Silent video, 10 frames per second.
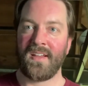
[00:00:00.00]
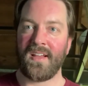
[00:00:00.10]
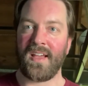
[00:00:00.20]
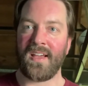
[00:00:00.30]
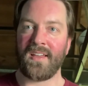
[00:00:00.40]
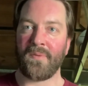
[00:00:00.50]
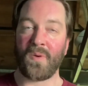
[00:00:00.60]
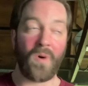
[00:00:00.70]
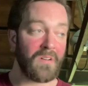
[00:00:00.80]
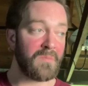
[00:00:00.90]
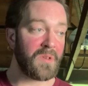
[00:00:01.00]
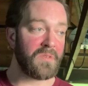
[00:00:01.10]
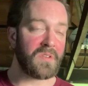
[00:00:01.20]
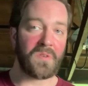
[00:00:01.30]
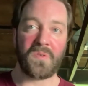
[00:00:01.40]
and I want to welcome you
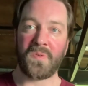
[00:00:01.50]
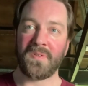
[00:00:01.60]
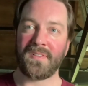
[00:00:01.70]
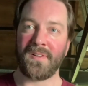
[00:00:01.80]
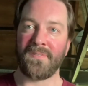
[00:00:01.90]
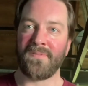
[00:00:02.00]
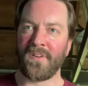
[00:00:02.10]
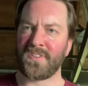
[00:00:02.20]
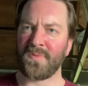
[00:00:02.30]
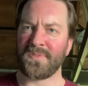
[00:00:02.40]
to a virtual